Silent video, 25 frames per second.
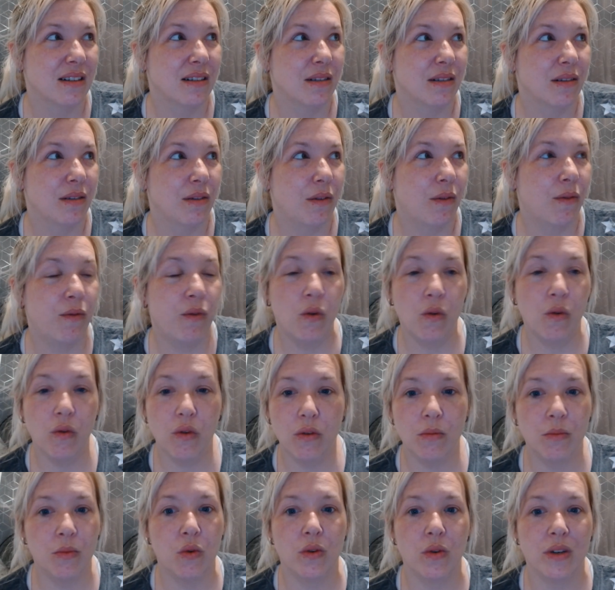4 or
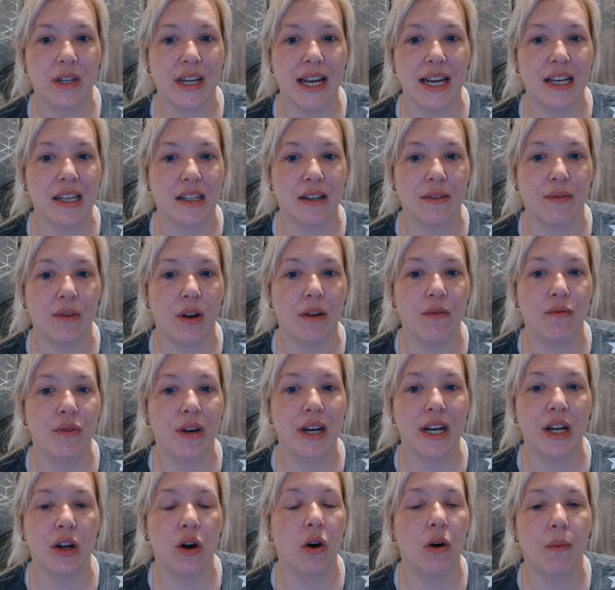more days of like
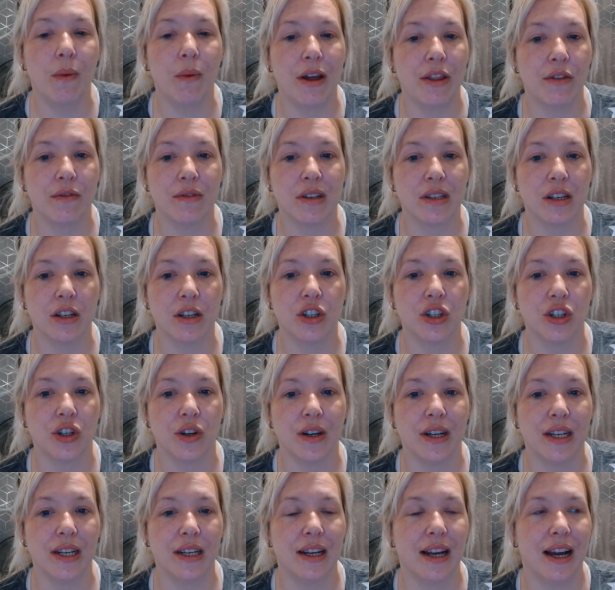really hot weather and
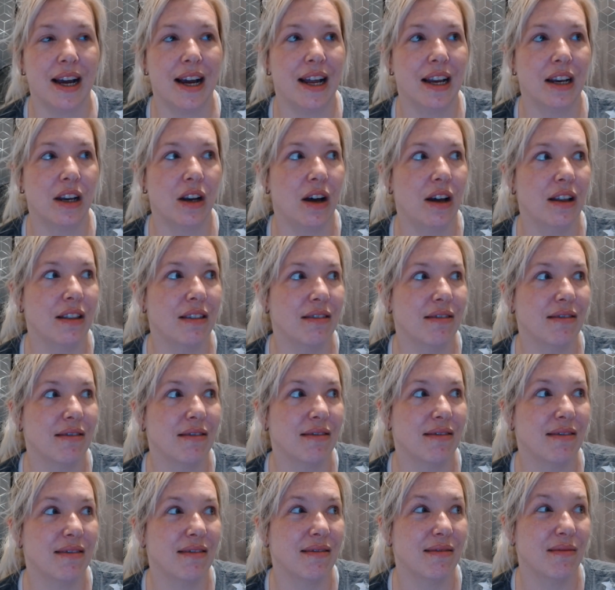sunshine, and like
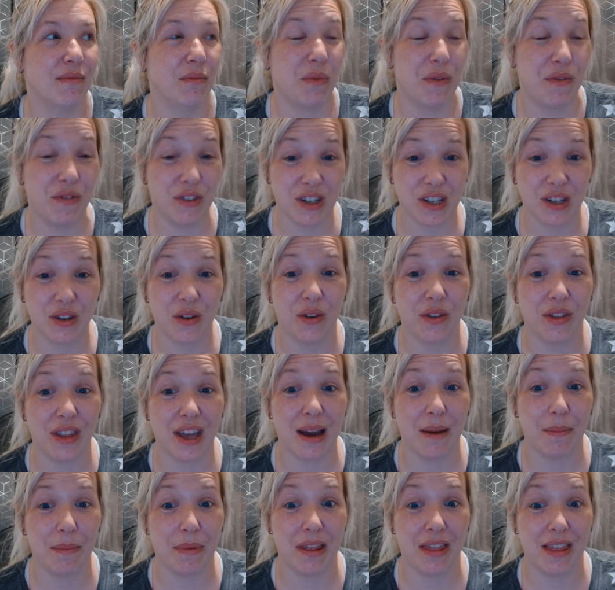we've just got
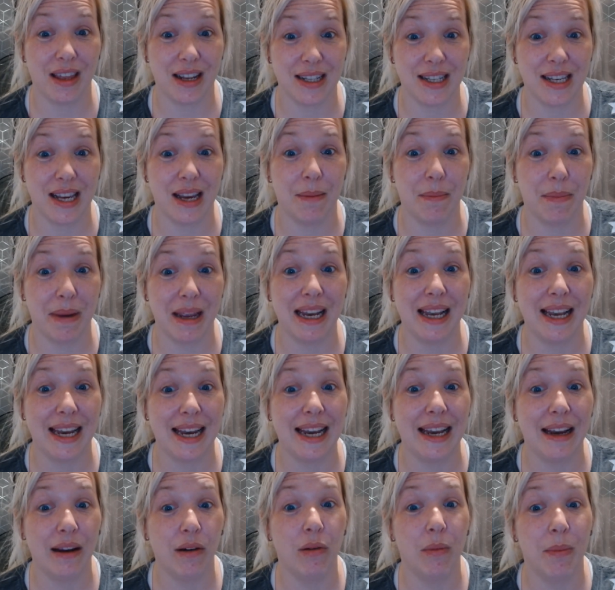that pathetic
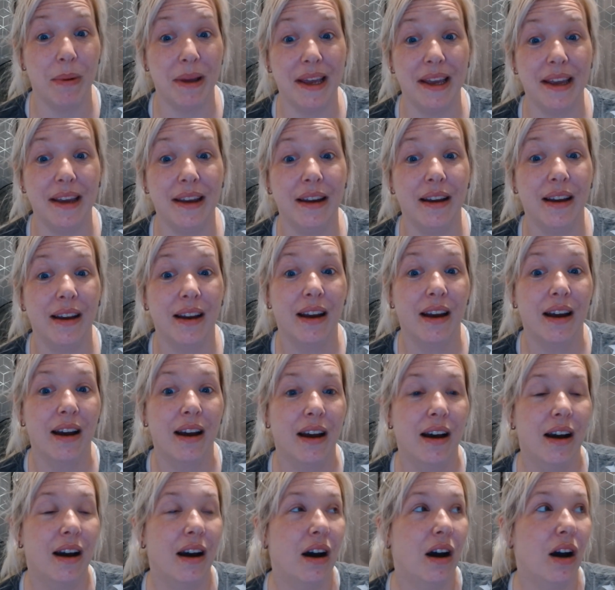piddly little bit
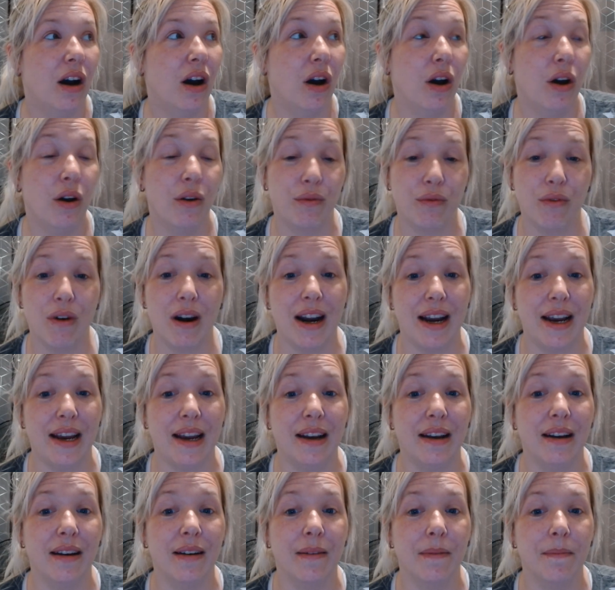of
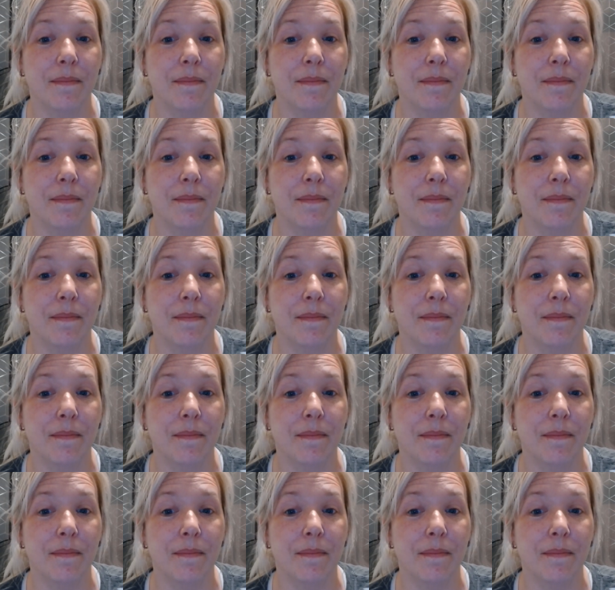rain.